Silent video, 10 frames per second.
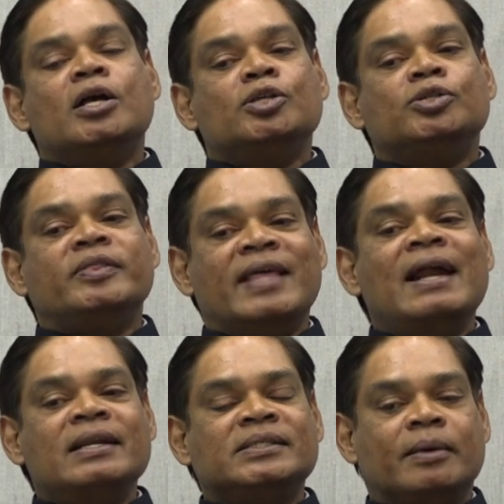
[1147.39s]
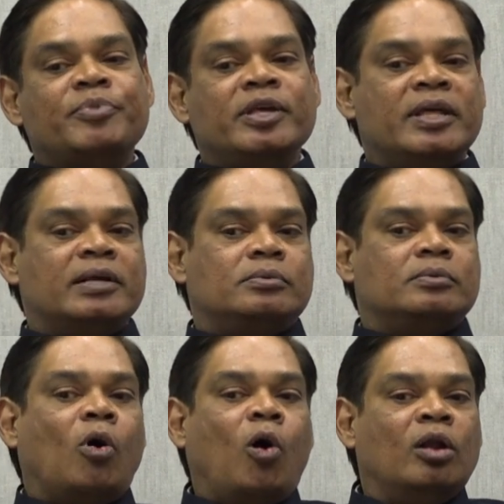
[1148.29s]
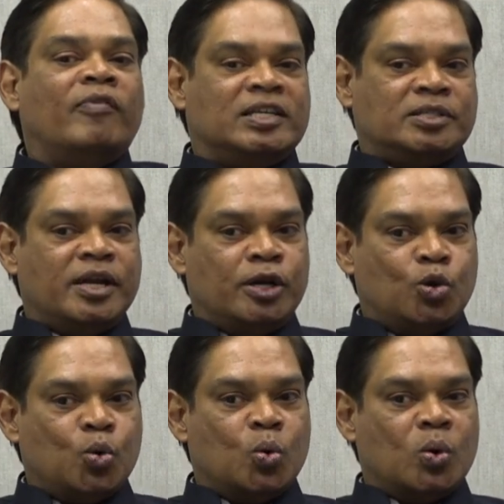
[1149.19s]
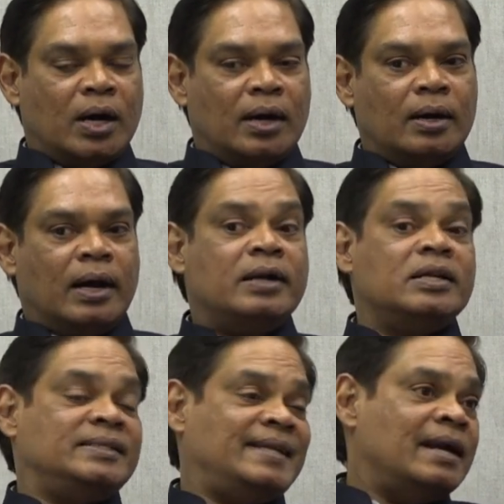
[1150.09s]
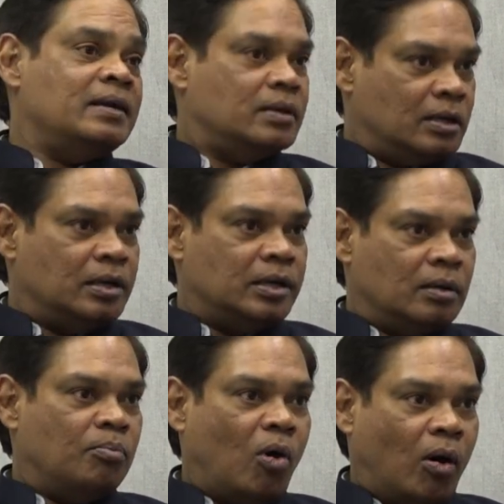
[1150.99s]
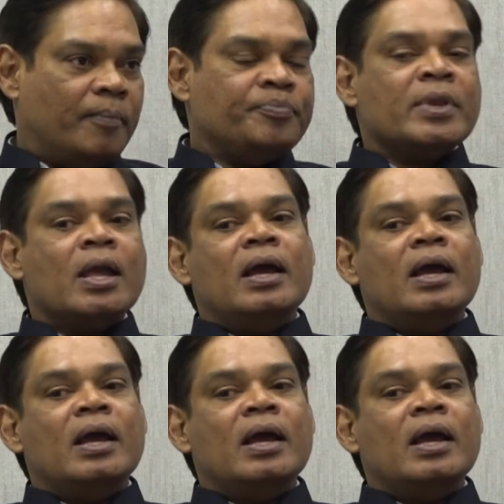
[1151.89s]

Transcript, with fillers: So that is something that all of us need to understand a little more. Mm.